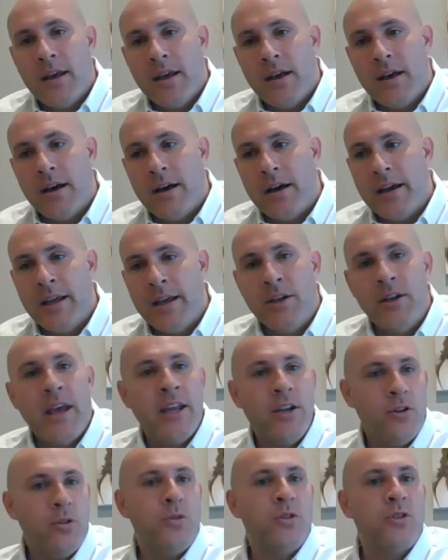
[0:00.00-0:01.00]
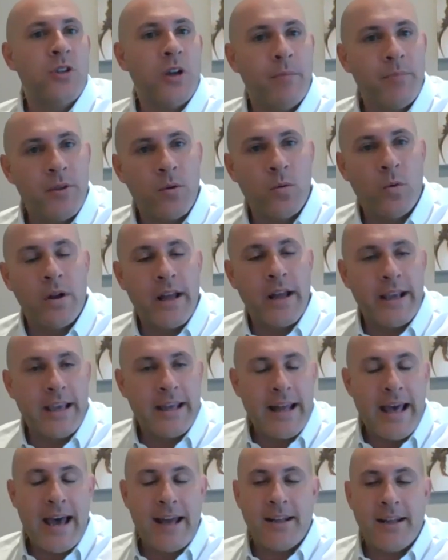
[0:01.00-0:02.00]
and do something when I
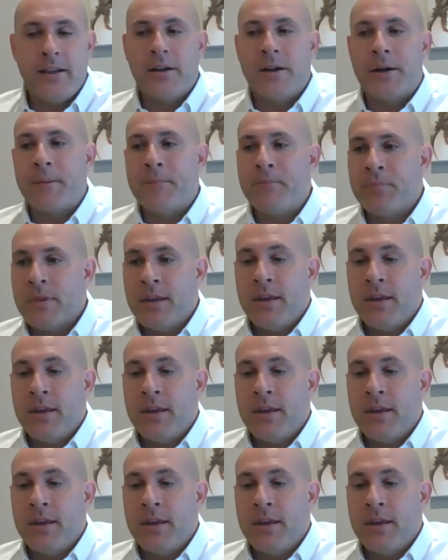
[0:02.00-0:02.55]
get out of here?"